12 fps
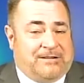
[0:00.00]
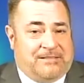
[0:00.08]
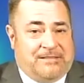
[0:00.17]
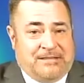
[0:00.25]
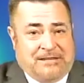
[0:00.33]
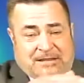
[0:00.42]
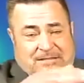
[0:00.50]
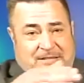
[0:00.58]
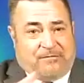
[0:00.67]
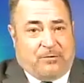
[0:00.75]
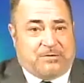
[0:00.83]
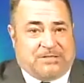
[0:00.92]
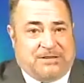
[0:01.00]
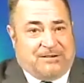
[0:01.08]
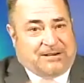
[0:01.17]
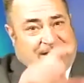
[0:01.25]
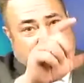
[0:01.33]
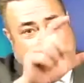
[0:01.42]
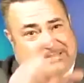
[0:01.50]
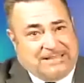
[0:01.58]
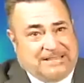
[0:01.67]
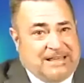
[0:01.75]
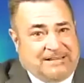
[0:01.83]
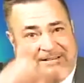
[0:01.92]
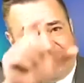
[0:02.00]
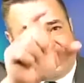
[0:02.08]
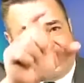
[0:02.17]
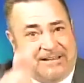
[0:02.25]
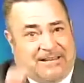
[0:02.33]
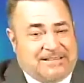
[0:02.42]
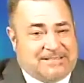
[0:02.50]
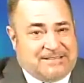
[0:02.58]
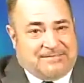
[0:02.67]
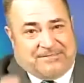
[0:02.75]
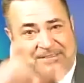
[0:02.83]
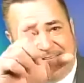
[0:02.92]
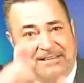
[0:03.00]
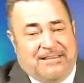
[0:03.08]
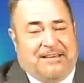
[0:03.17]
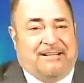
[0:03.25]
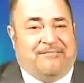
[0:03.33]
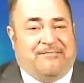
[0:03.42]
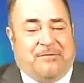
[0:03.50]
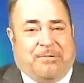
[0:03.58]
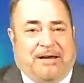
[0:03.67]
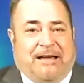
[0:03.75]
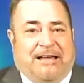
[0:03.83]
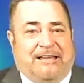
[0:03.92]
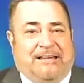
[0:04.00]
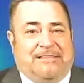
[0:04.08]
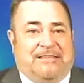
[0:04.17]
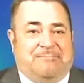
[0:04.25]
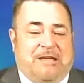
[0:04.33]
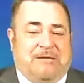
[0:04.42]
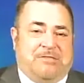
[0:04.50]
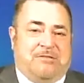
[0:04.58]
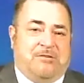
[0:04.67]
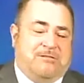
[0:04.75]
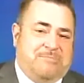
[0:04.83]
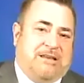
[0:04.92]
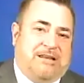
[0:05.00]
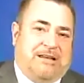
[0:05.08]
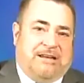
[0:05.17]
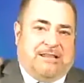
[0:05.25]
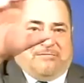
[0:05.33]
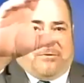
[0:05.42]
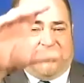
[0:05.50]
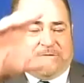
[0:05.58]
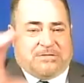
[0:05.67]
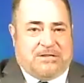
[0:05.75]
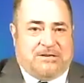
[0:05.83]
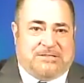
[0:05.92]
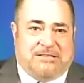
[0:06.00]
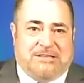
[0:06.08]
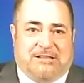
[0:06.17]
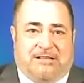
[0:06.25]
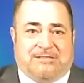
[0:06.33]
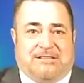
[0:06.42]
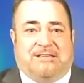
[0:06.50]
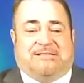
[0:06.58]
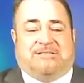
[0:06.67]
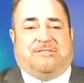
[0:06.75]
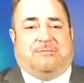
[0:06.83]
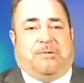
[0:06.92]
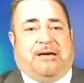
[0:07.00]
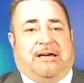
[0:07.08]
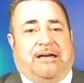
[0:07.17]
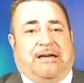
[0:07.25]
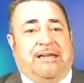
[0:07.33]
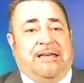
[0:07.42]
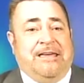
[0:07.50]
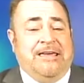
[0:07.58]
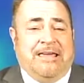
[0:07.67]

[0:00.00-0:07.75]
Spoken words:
and the folks there kind of see that little slice of the pie, and then maybe they're admitted and the folks there see the little slice of the pie,